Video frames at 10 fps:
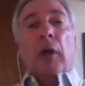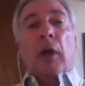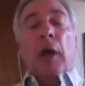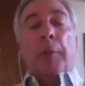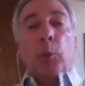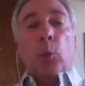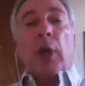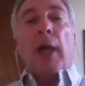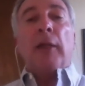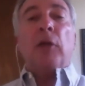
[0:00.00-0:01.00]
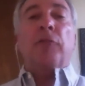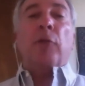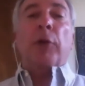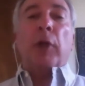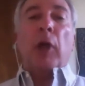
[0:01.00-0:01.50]
I mean, what I look
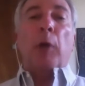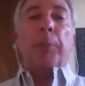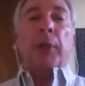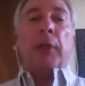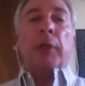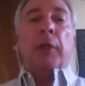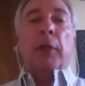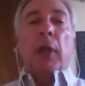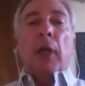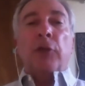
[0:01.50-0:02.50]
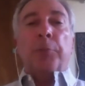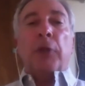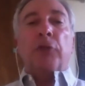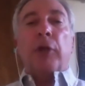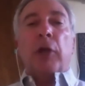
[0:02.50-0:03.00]
for in a company,
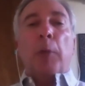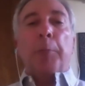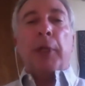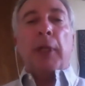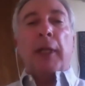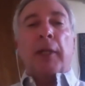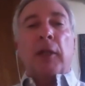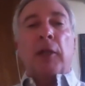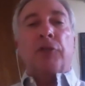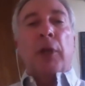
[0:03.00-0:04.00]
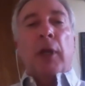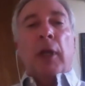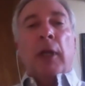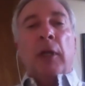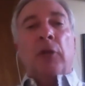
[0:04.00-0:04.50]
especially a company like this,
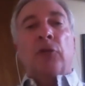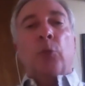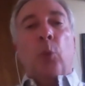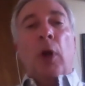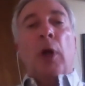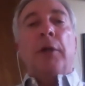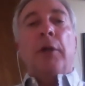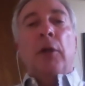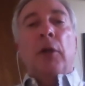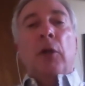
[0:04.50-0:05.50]
is one,